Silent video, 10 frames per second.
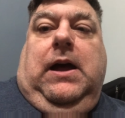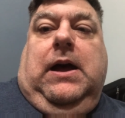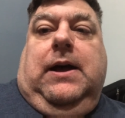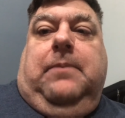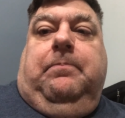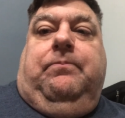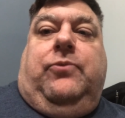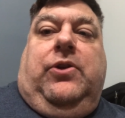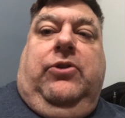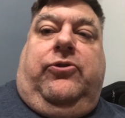
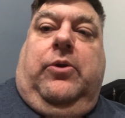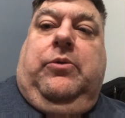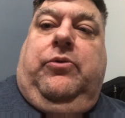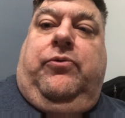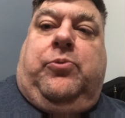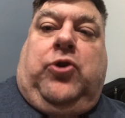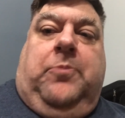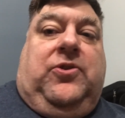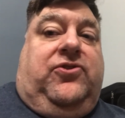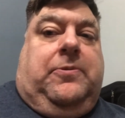So in
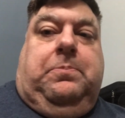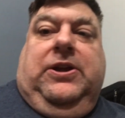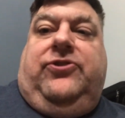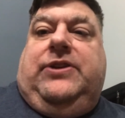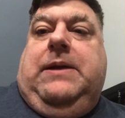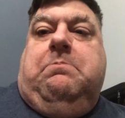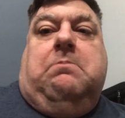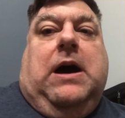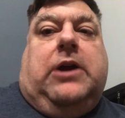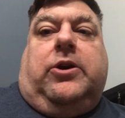terms of simplicity,
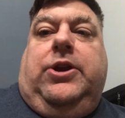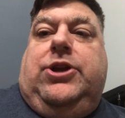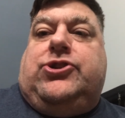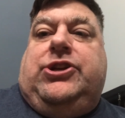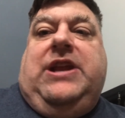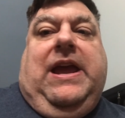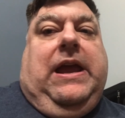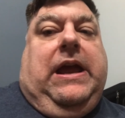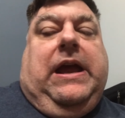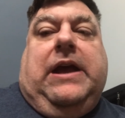Modern Edition
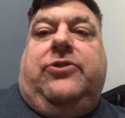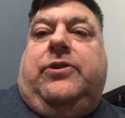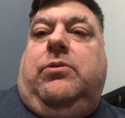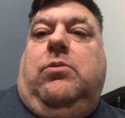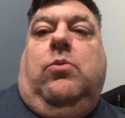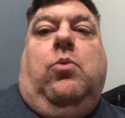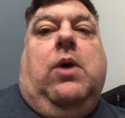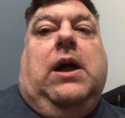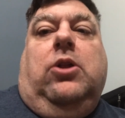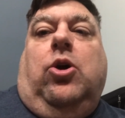has it
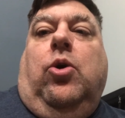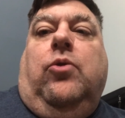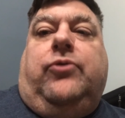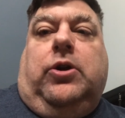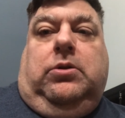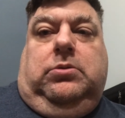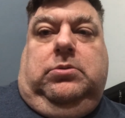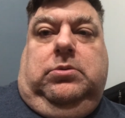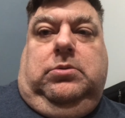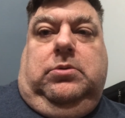well over
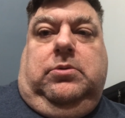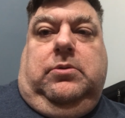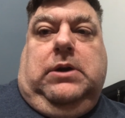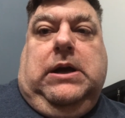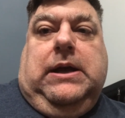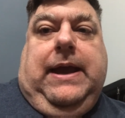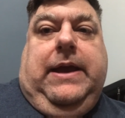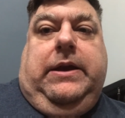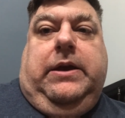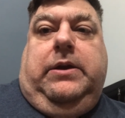
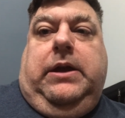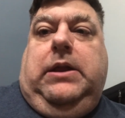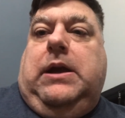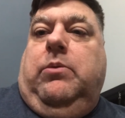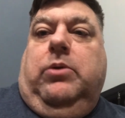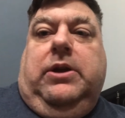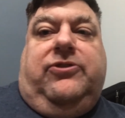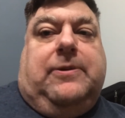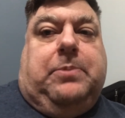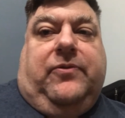AD&D. They really
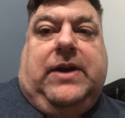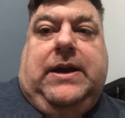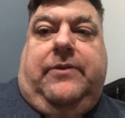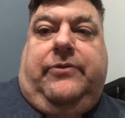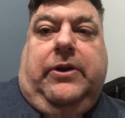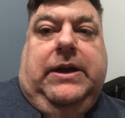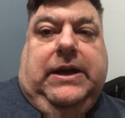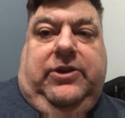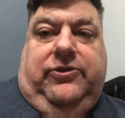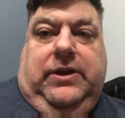simplified it very
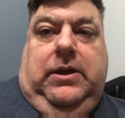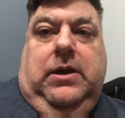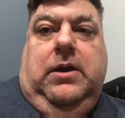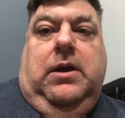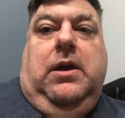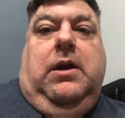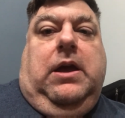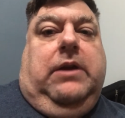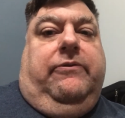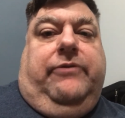nicely
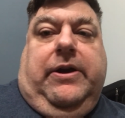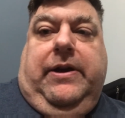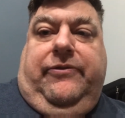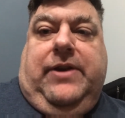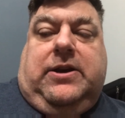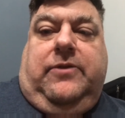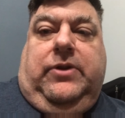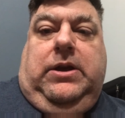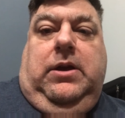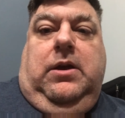and very effectively.